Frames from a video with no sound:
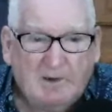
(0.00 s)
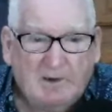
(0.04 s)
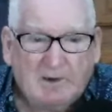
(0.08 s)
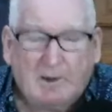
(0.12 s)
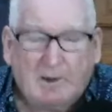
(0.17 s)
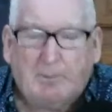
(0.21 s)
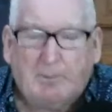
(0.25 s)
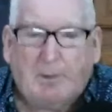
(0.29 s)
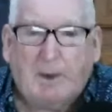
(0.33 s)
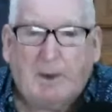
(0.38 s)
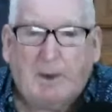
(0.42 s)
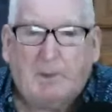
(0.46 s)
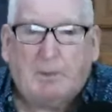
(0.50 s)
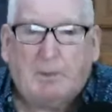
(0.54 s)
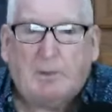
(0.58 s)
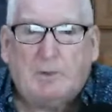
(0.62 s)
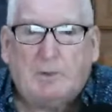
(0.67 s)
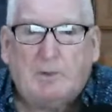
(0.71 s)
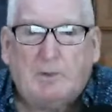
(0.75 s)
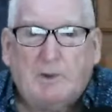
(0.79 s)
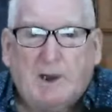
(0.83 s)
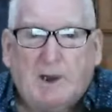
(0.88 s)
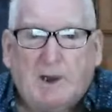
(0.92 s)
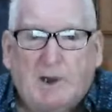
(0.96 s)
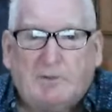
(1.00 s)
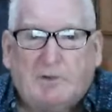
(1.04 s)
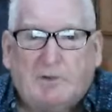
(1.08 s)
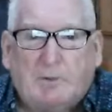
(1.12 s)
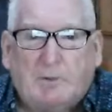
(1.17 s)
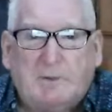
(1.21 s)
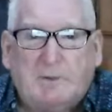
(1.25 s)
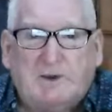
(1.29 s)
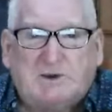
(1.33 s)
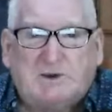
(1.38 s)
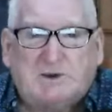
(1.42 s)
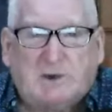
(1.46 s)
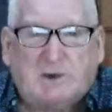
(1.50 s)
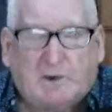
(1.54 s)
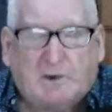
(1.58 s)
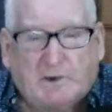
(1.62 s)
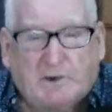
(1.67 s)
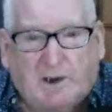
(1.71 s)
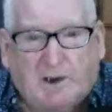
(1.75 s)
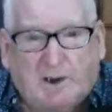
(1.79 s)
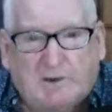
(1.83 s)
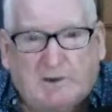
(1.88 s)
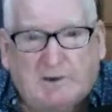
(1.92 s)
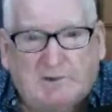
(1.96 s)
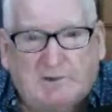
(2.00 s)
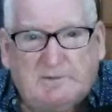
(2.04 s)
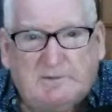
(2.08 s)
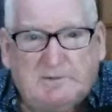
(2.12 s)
the people have to be shot at